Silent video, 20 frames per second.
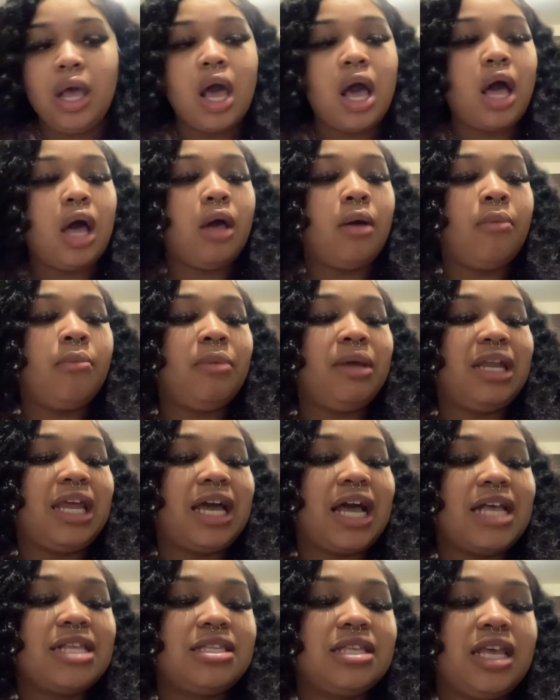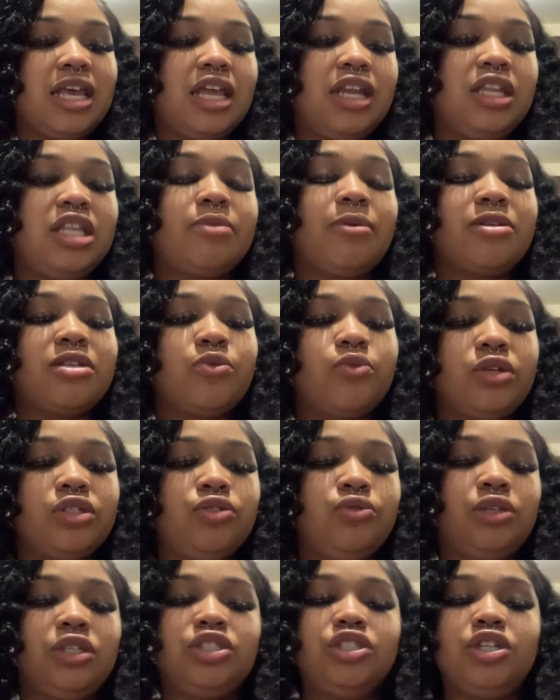But like I said, this person
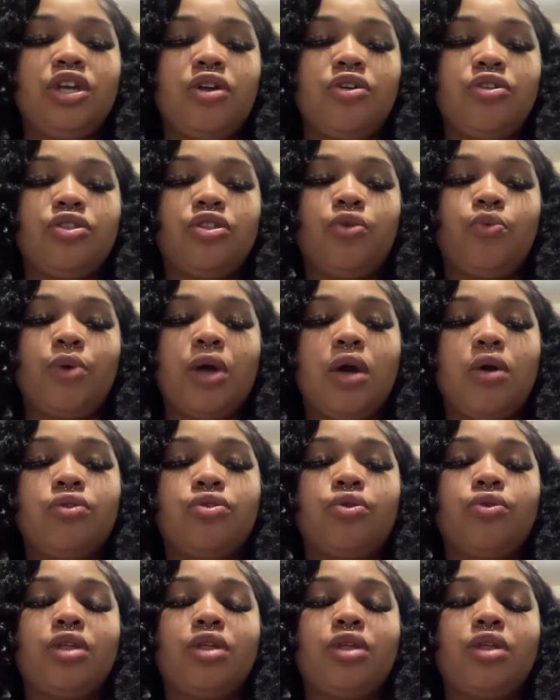wants you to share the wealth,